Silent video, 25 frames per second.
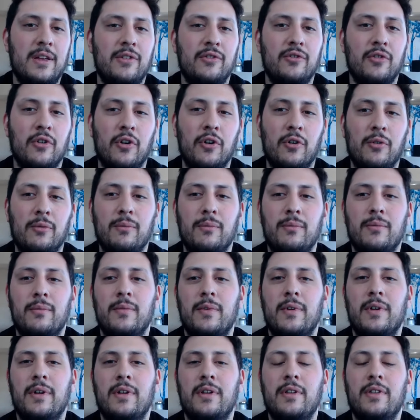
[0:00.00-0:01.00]
So
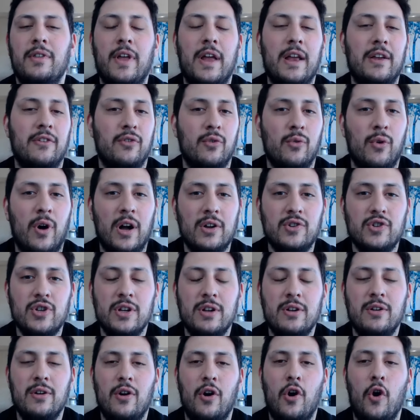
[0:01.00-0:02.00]
thanks for
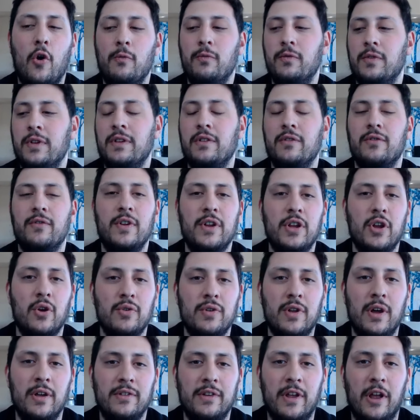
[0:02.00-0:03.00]
watching. Hopefully this video
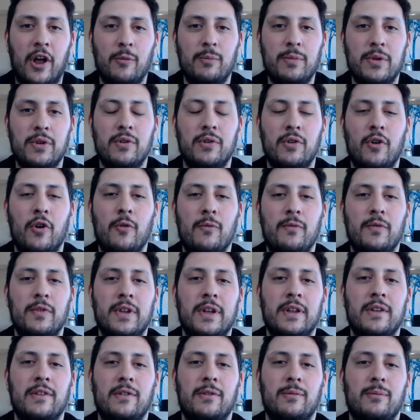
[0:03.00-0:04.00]
does help you, and
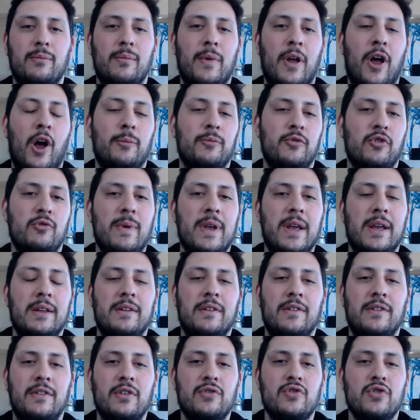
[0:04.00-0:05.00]
hopefully it helps you make a
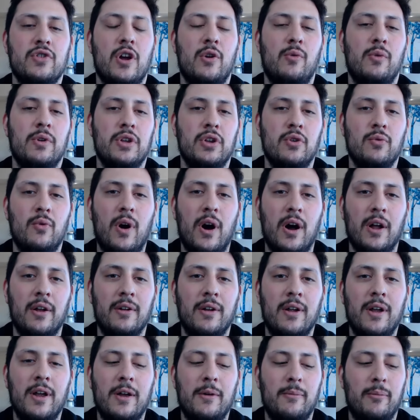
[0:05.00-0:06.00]
decision on what you want.
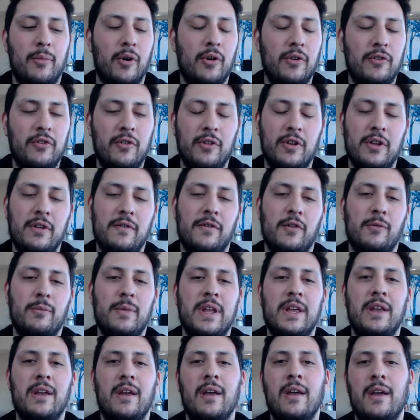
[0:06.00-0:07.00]
Personally, for
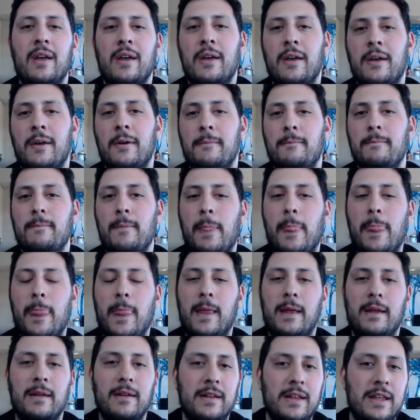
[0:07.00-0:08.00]
me,
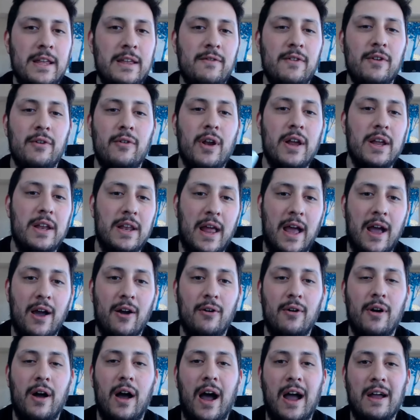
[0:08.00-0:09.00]
even right
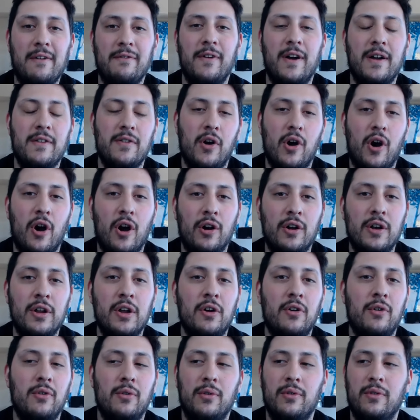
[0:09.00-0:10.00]
now, I find the
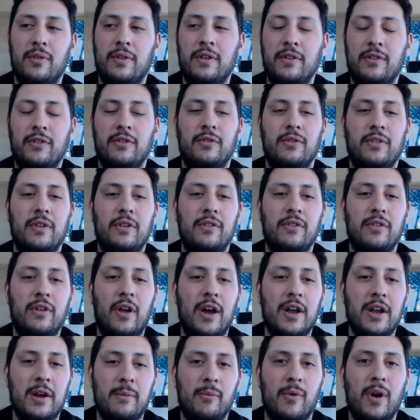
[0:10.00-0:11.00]
Hario, this
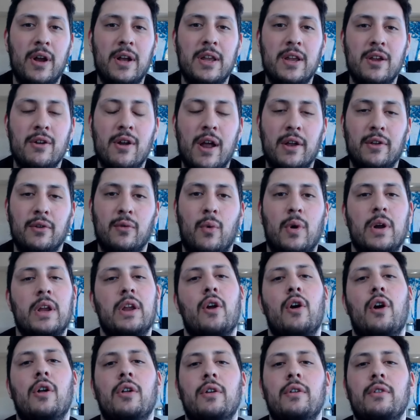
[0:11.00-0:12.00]
item right here at
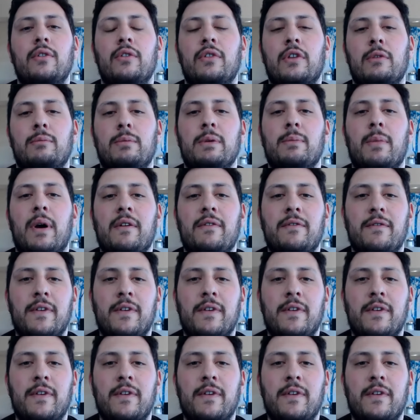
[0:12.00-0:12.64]
$20, to be my